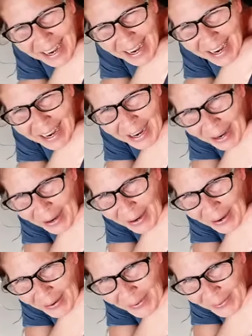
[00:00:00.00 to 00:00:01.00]

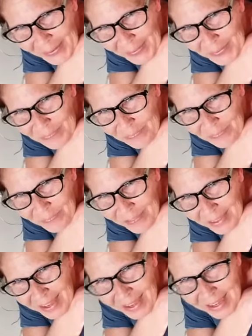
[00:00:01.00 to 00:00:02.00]
Uh,
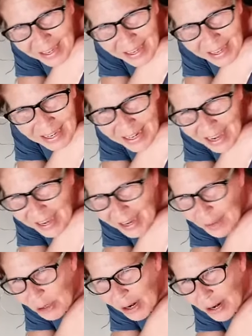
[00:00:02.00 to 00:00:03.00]
and
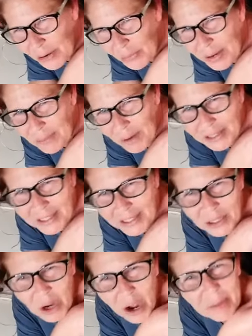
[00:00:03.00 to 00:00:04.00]
I, I'm trying to read
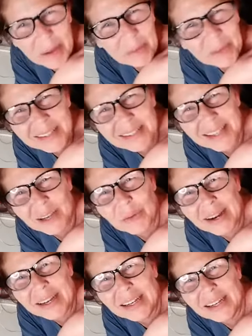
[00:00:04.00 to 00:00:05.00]
Marcy's comment, but it's like
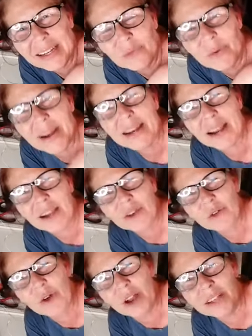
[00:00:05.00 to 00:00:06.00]
right, right
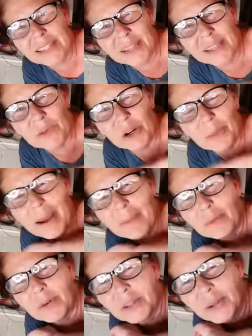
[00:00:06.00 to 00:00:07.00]
across like where your
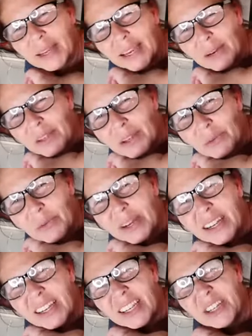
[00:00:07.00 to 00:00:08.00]
paper is, so I can't really
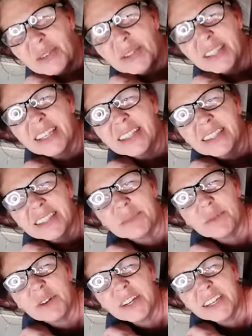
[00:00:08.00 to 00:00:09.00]
read it. Can you see it,
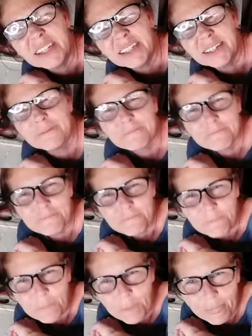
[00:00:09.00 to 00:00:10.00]
Lisa Marie?
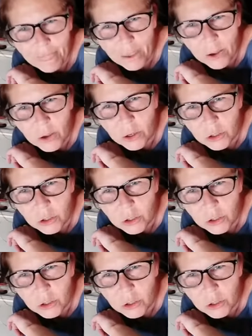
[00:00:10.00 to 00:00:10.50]
Let's see.